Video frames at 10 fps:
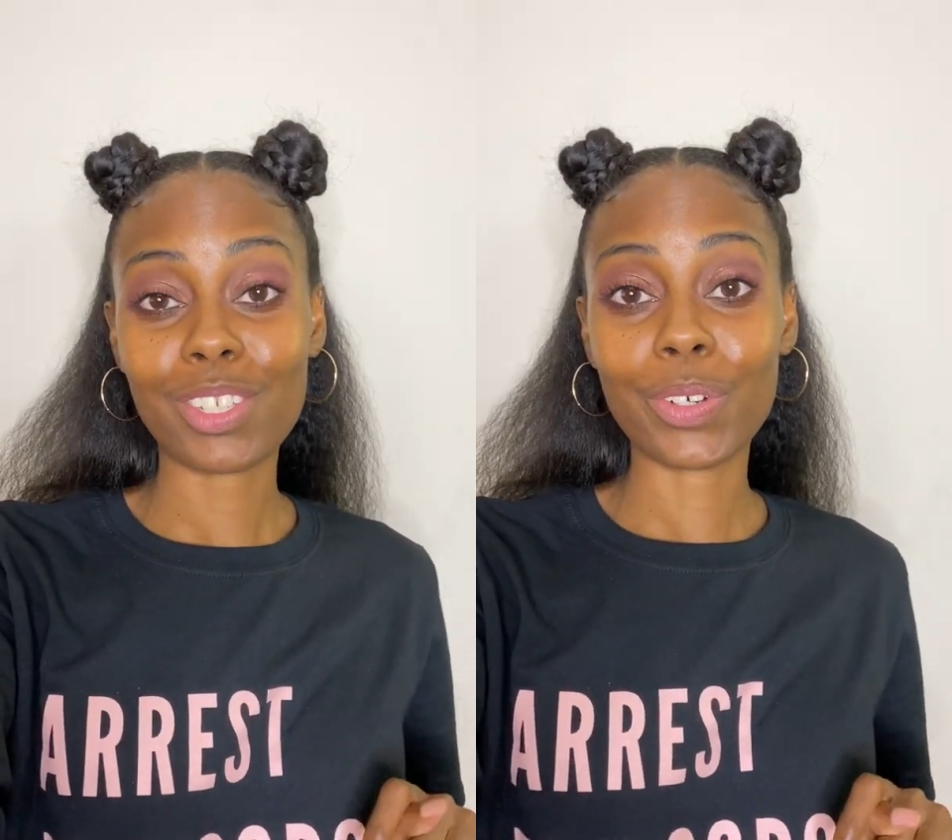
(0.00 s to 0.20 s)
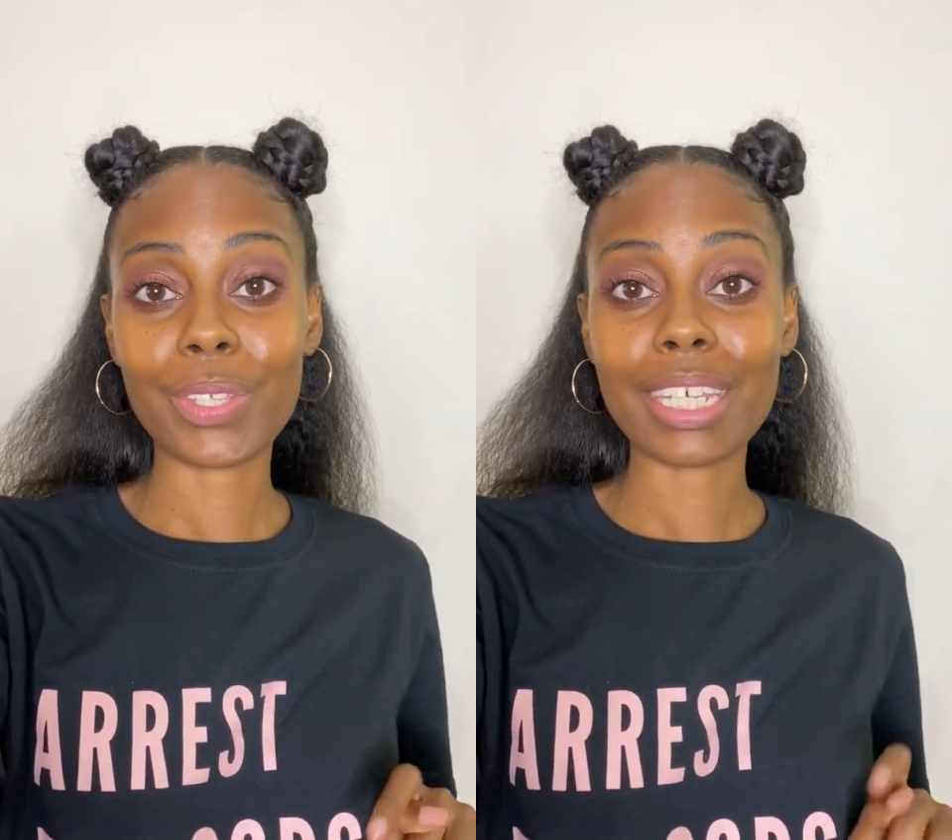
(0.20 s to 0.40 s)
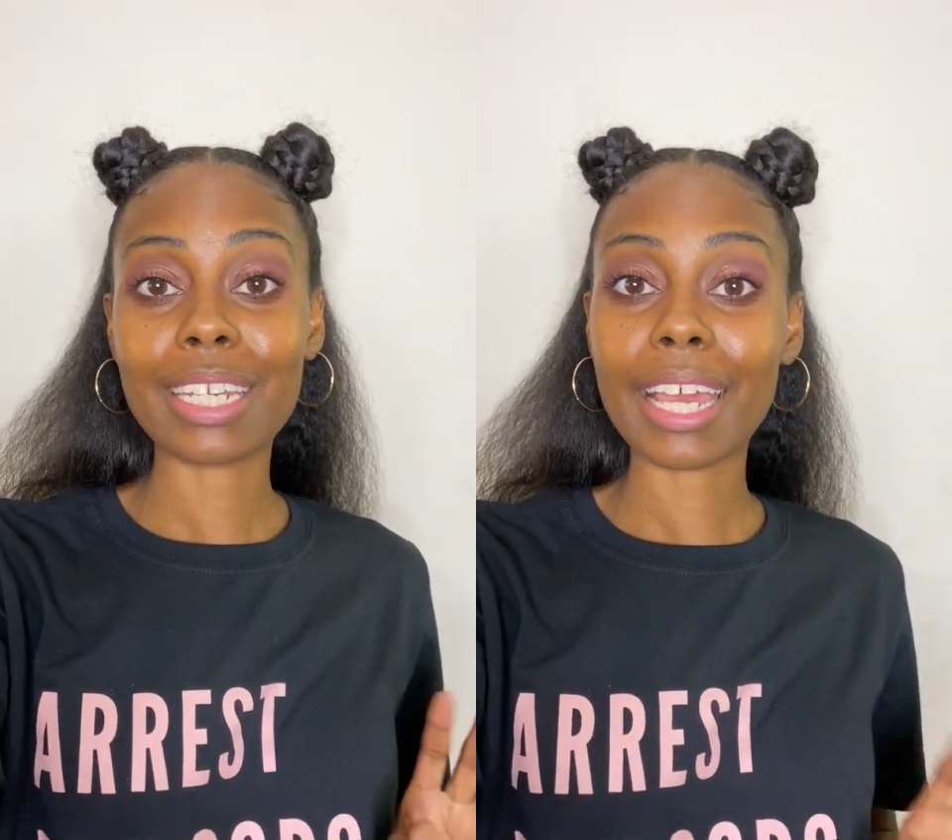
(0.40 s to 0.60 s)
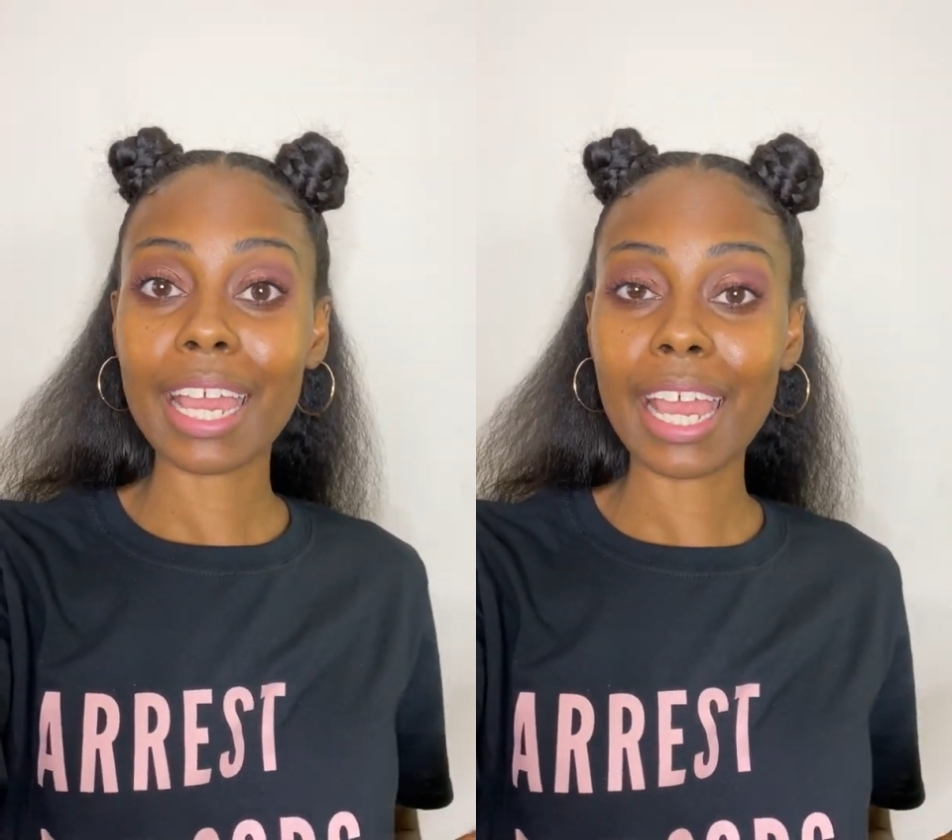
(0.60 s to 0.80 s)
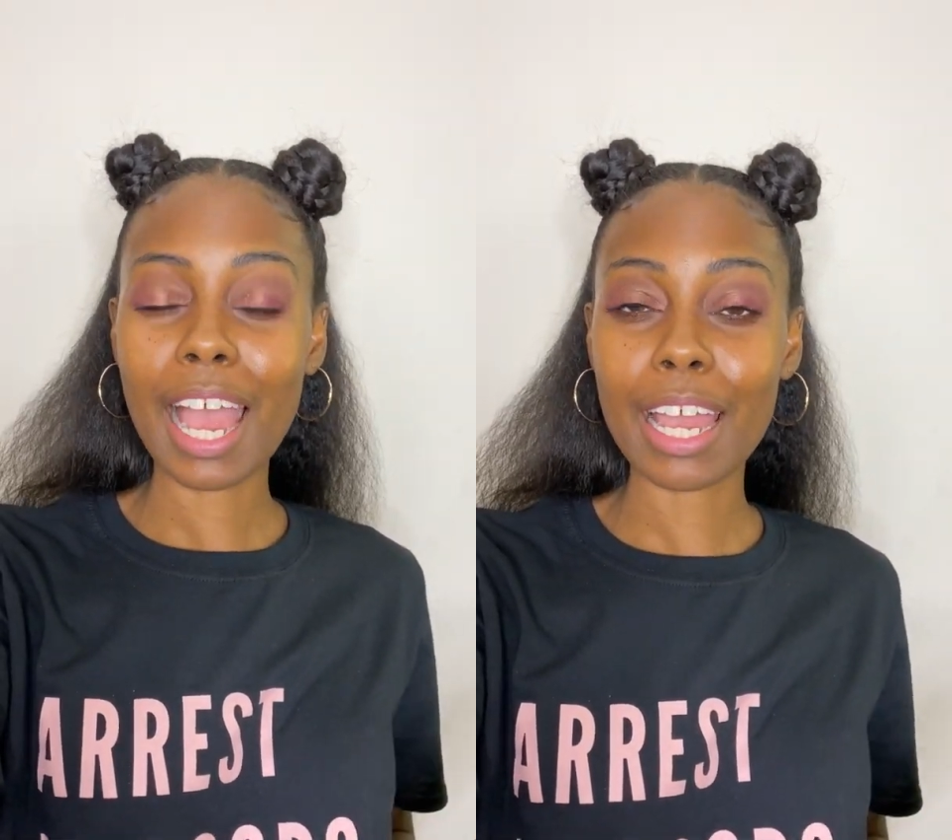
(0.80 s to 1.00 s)
So
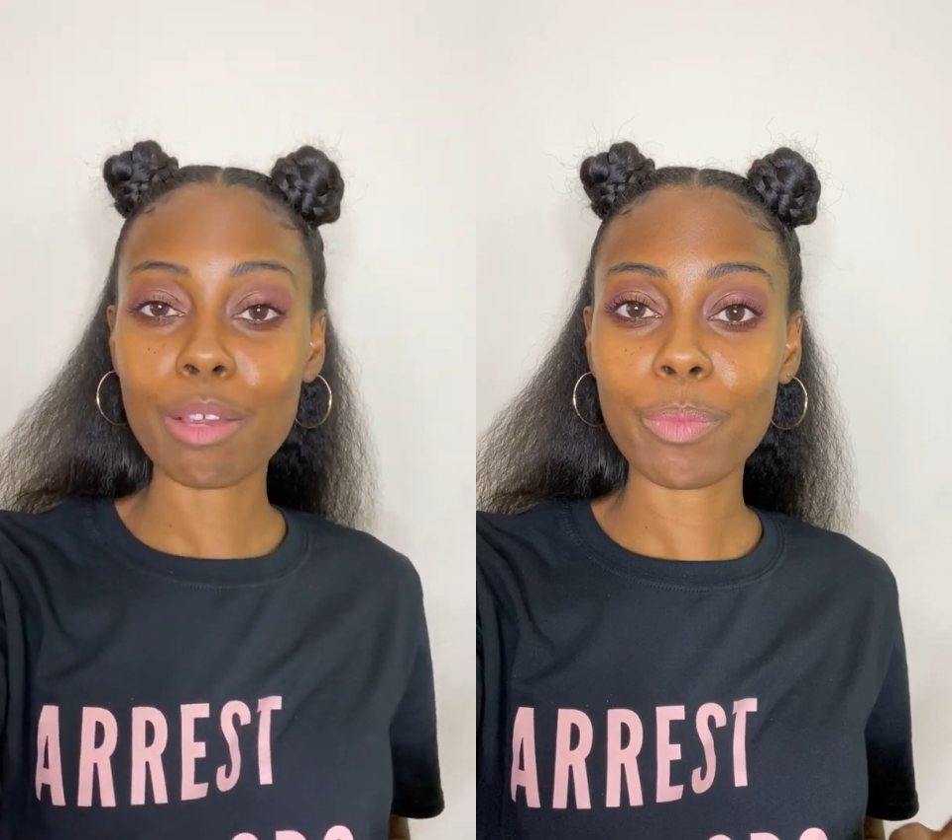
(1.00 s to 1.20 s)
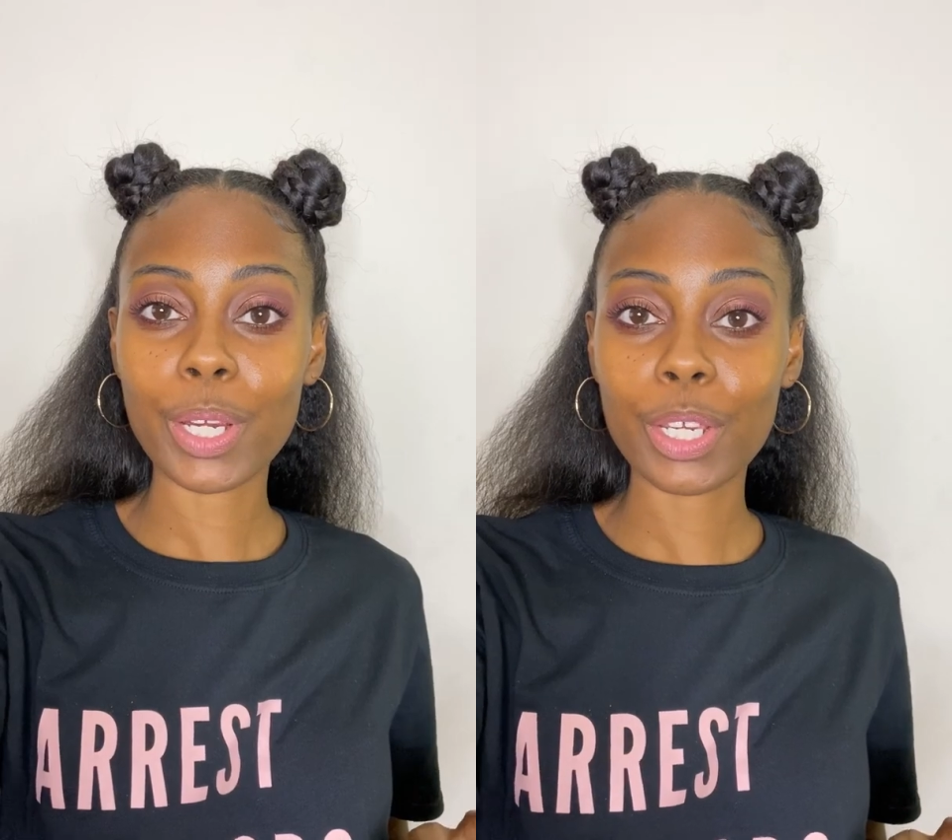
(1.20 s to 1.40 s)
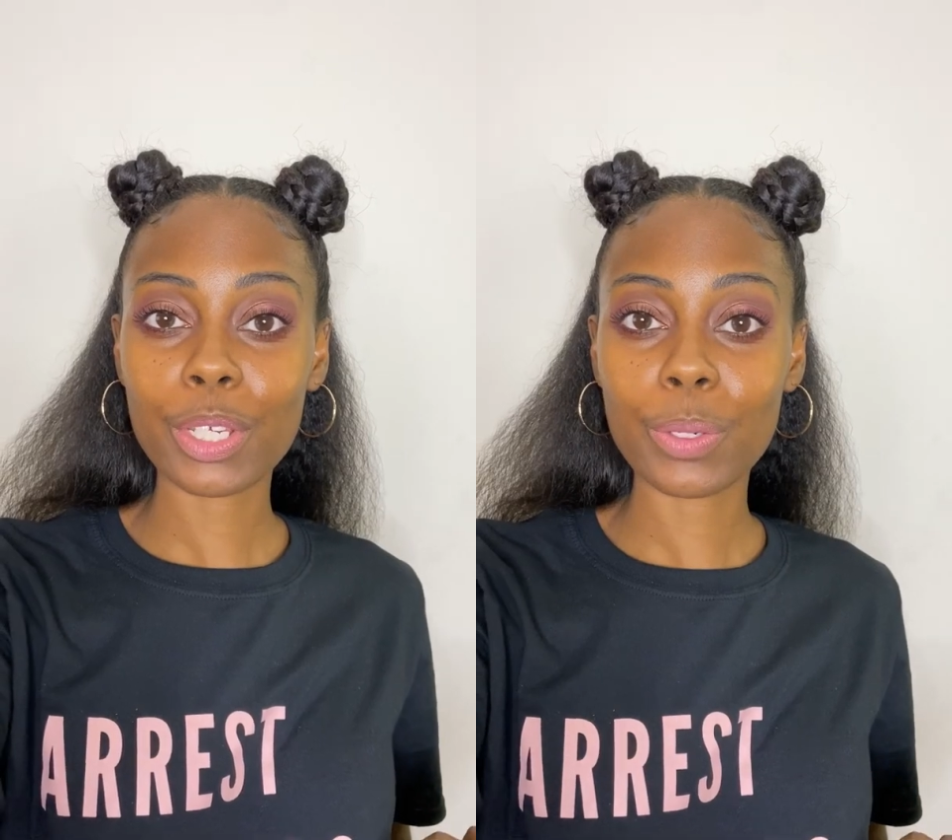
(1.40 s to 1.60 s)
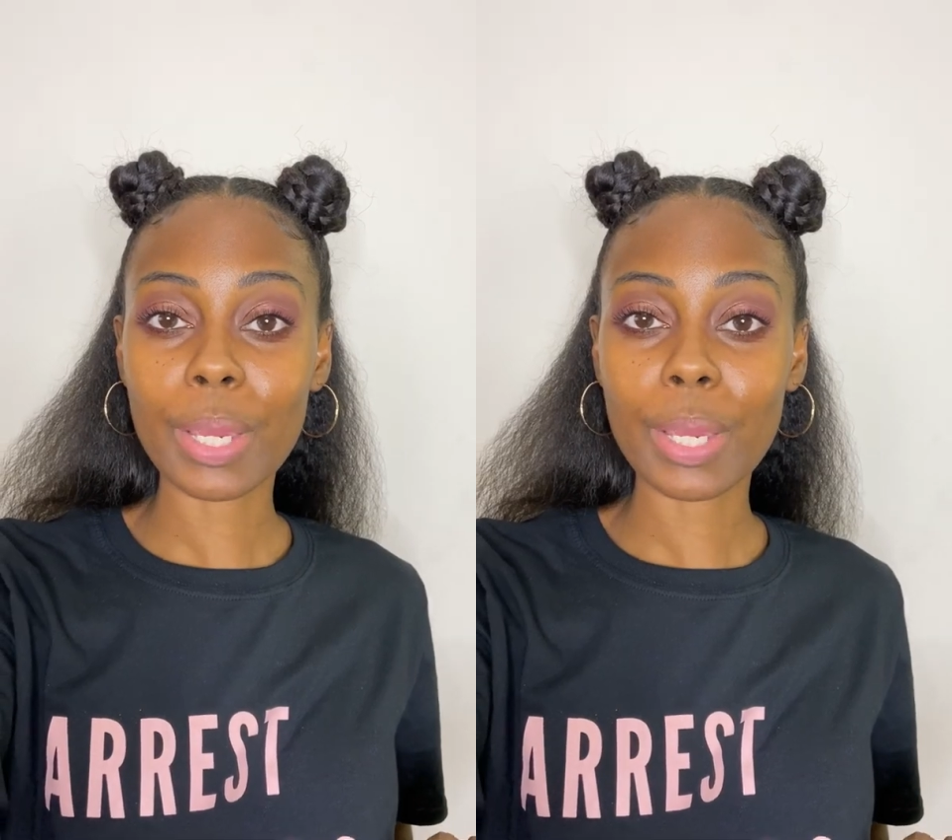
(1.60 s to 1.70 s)
today I am bringing you